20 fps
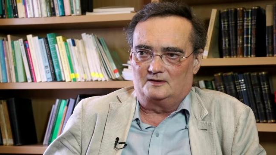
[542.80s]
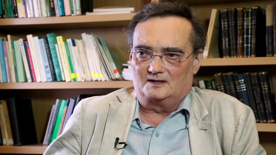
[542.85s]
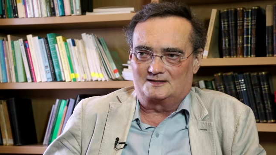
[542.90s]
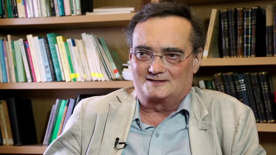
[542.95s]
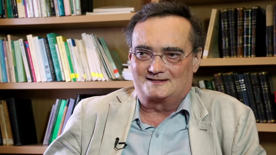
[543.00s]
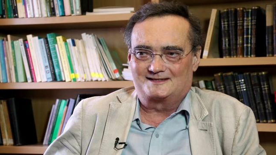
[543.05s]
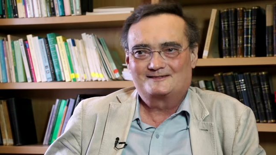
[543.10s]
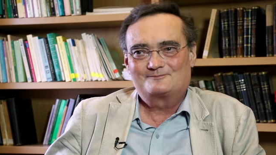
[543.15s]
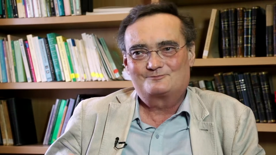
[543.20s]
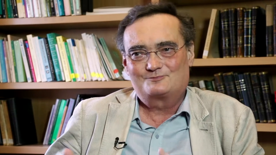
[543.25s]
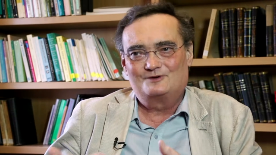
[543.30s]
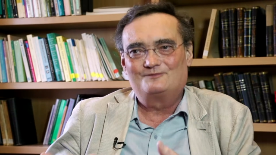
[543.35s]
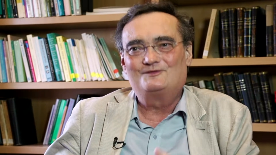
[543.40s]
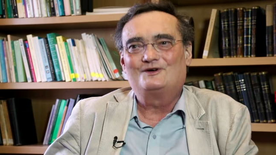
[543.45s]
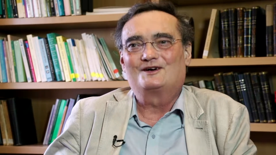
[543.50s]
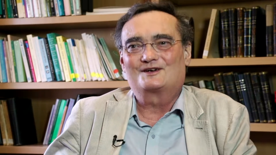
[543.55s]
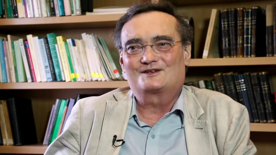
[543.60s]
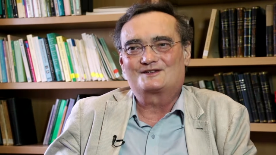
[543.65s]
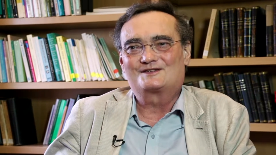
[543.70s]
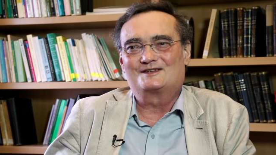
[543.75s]
this
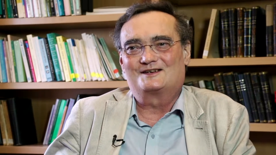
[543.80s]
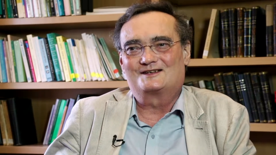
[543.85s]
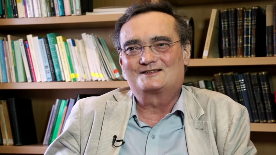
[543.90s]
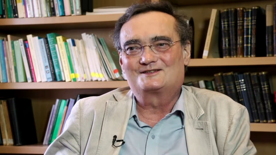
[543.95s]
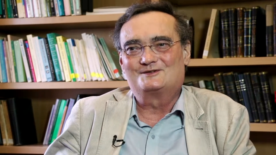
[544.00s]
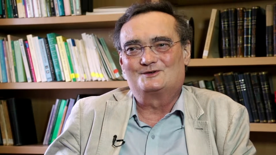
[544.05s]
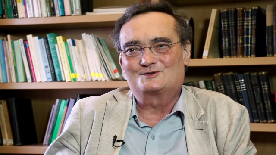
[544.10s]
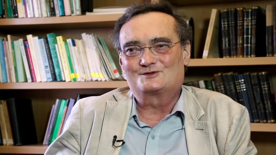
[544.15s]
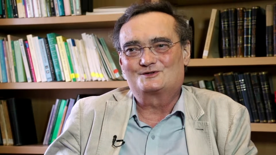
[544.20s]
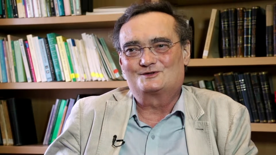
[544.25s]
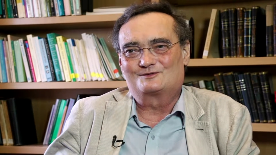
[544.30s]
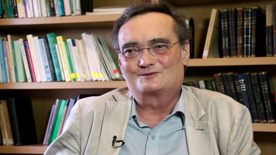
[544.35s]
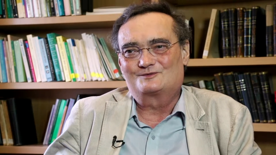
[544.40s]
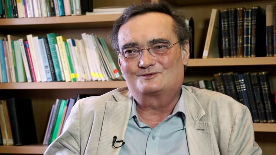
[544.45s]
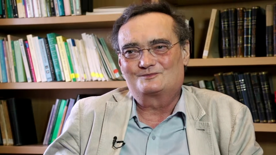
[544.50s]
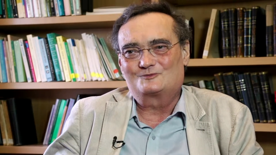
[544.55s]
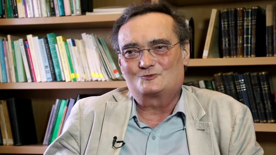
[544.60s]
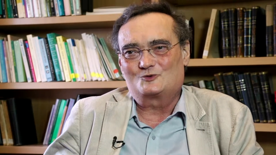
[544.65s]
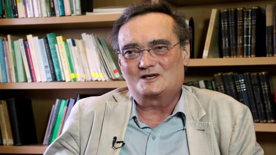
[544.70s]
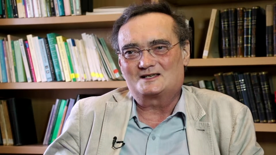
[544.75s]
provokes those sorts of
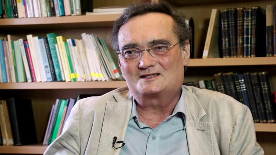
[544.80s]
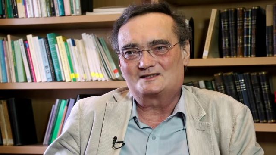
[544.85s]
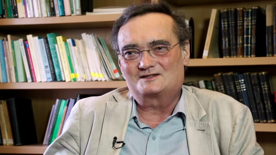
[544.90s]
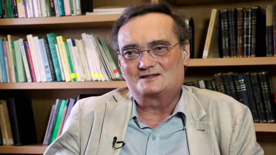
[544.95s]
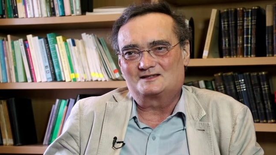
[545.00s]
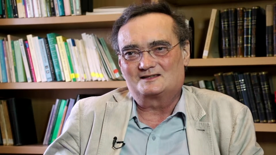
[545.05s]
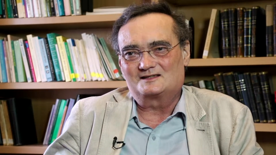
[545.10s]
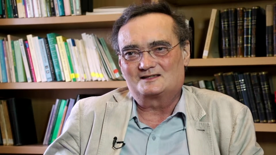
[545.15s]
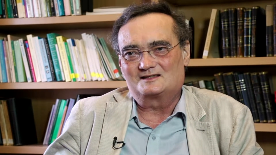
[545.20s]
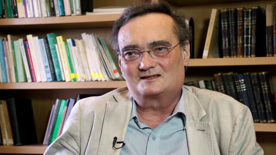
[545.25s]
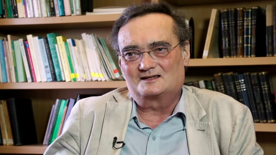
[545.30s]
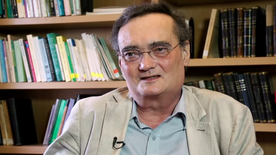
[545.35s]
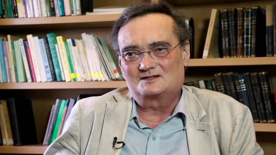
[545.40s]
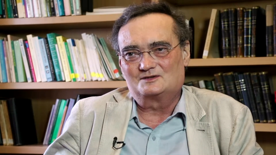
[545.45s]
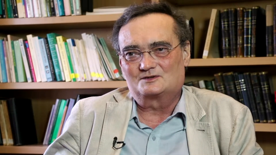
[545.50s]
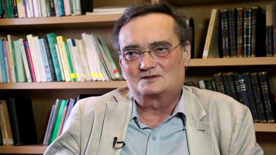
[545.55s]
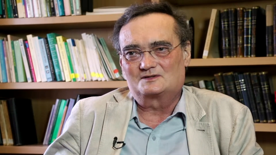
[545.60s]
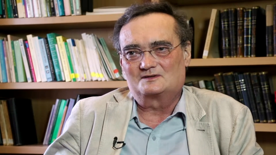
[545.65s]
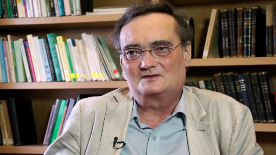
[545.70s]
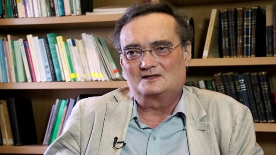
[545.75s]
questions, the
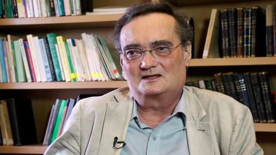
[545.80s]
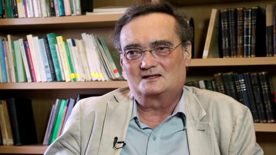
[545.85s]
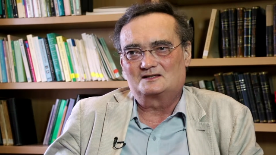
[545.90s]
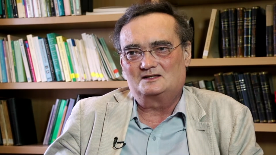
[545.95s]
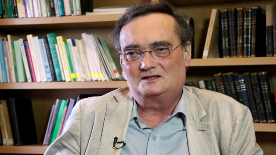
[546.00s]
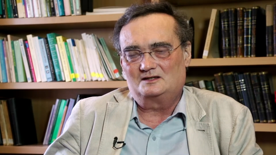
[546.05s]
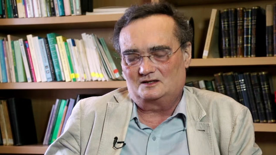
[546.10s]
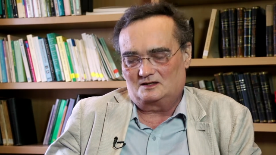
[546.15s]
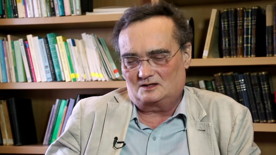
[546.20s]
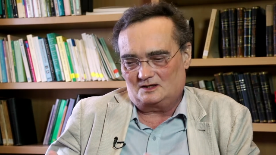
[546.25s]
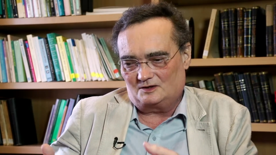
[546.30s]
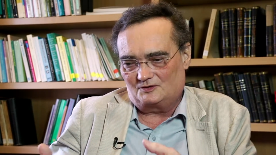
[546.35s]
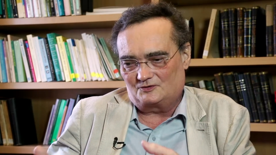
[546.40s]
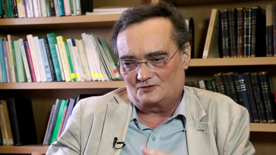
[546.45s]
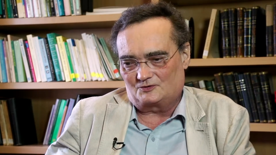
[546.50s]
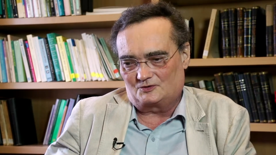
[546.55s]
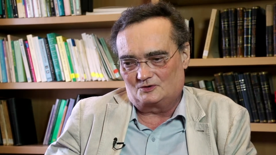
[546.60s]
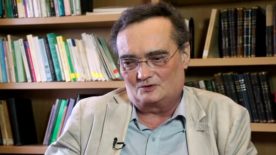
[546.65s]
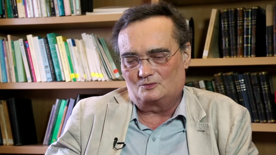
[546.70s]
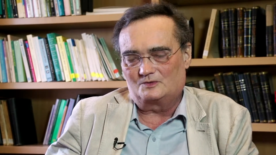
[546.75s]
sorts of things that you go
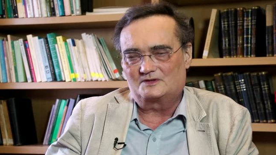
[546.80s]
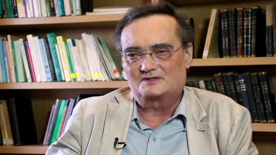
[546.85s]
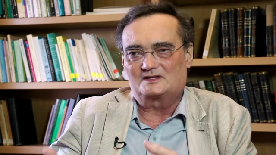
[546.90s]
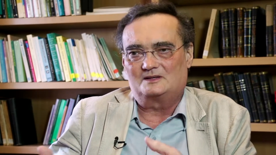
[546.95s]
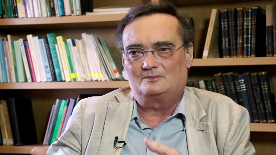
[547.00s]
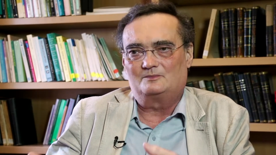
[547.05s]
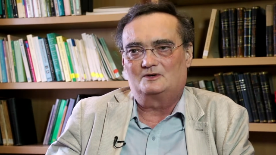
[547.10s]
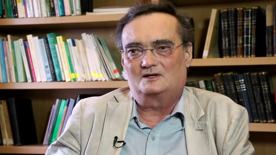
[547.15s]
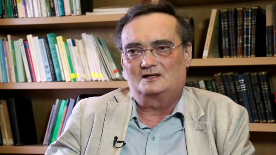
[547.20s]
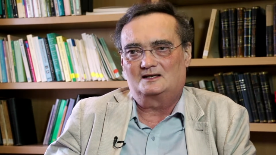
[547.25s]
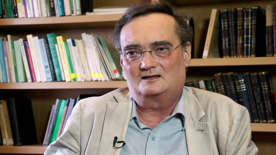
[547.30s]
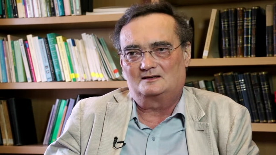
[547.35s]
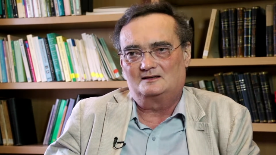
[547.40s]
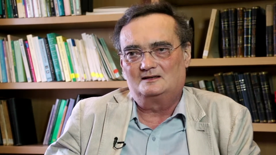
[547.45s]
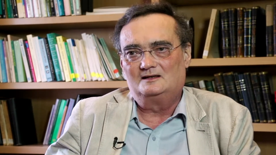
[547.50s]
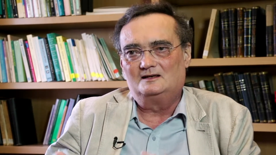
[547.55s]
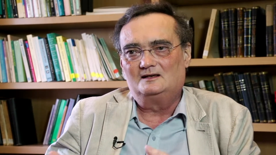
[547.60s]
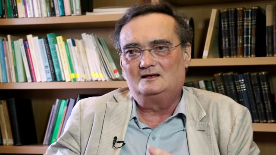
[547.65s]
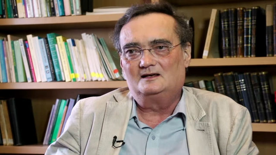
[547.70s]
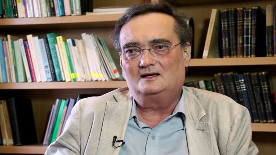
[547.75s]
through with somebody
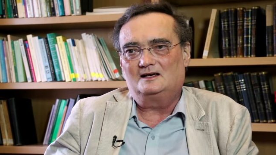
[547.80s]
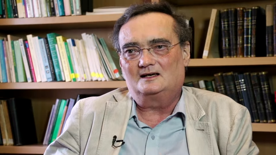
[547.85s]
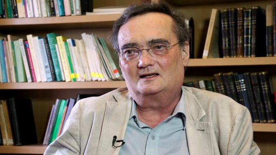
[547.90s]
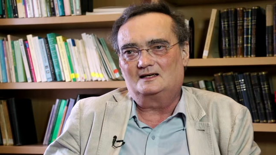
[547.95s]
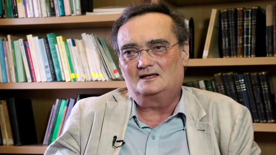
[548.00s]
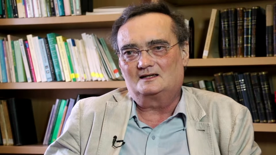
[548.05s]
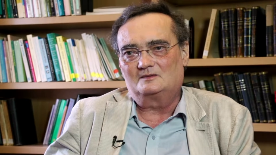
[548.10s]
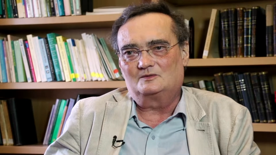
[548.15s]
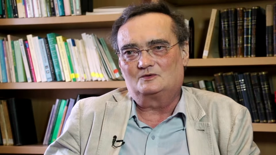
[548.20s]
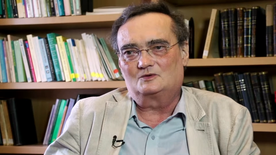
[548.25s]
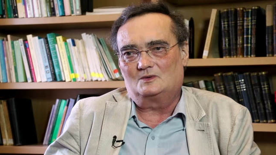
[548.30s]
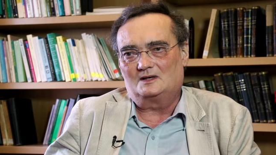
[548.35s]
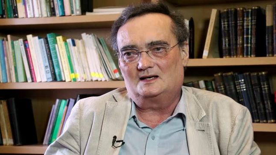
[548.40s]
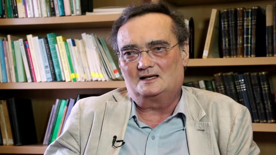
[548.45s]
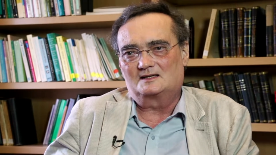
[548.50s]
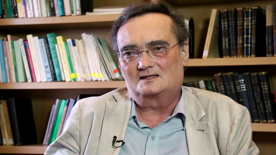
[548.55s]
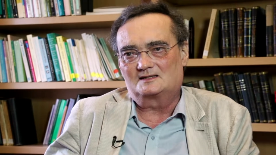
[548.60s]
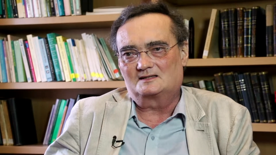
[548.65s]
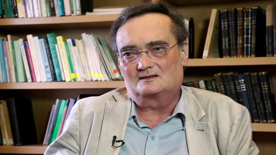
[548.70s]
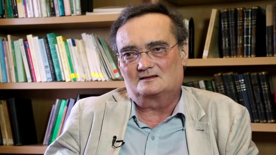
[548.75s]
and get them to
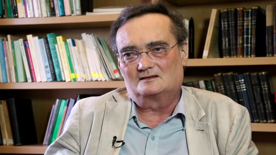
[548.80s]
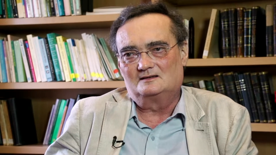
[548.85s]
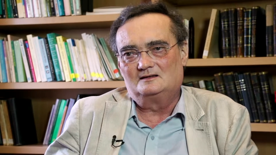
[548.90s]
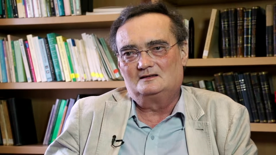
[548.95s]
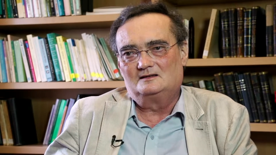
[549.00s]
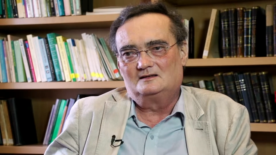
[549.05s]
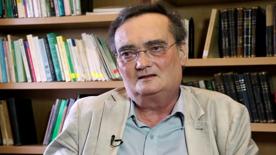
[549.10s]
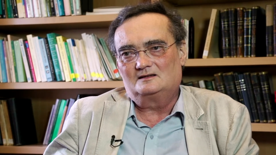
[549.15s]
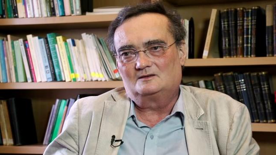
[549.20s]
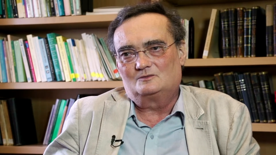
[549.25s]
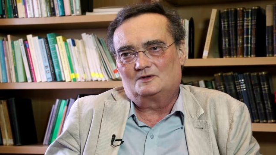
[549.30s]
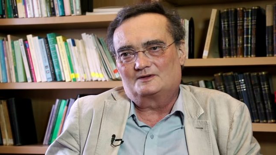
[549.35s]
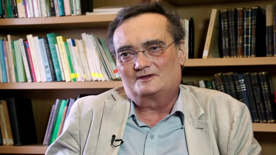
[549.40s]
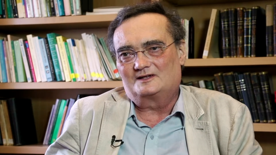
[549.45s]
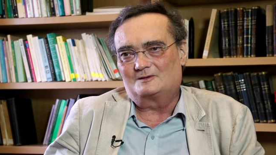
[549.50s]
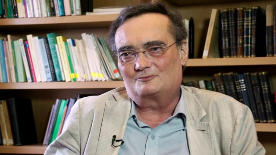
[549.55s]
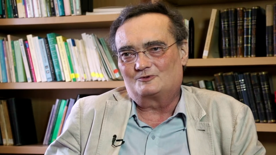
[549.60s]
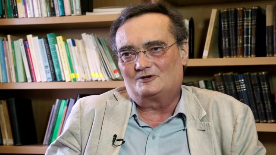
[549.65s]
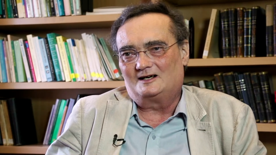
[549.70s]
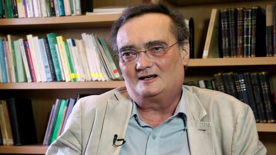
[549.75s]
answer what
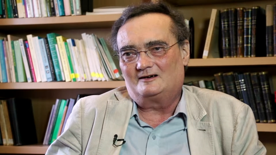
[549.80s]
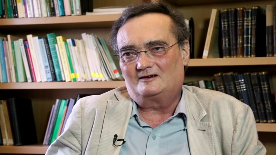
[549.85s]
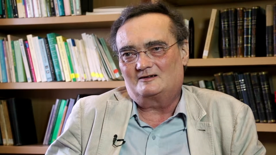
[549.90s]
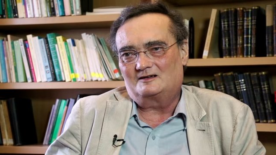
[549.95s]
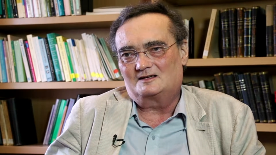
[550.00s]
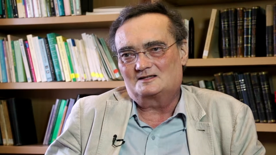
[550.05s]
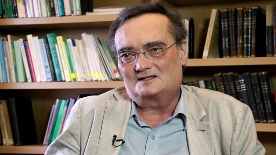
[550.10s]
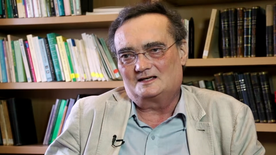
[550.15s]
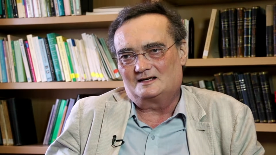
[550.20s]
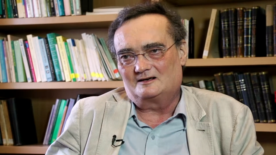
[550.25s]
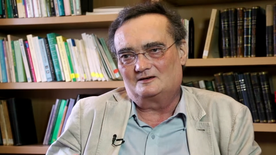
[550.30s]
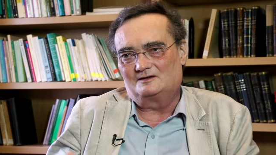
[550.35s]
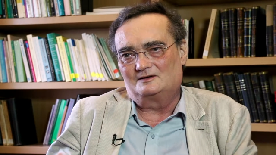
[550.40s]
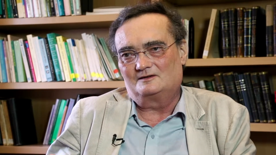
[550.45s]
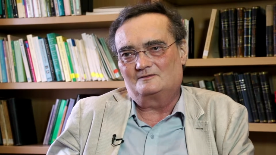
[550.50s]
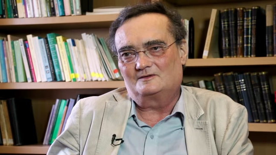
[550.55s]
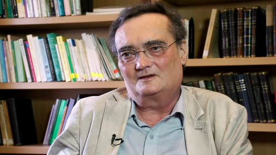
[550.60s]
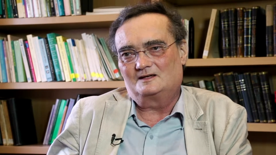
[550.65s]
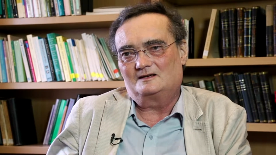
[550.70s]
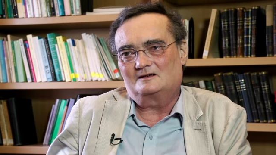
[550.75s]
their priorities are in
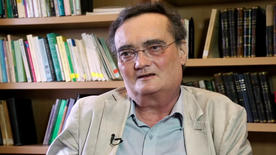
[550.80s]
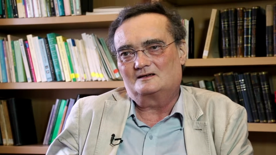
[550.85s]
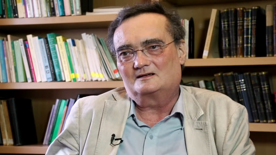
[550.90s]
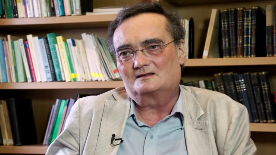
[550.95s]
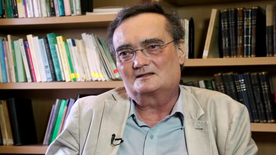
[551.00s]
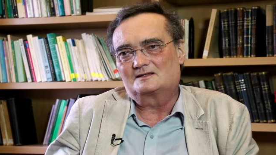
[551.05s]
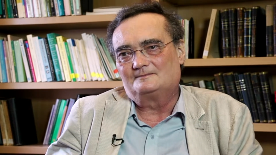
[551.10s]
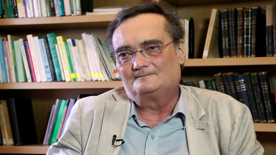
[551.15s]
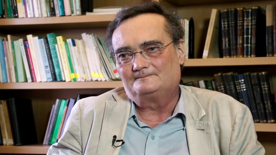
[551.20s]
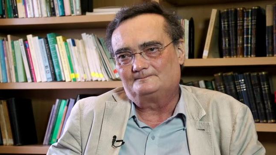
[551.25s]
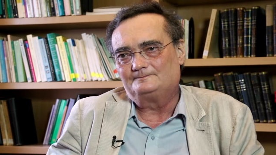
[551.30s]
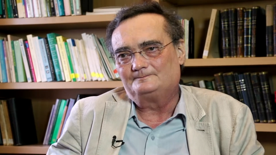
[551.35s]
different areas.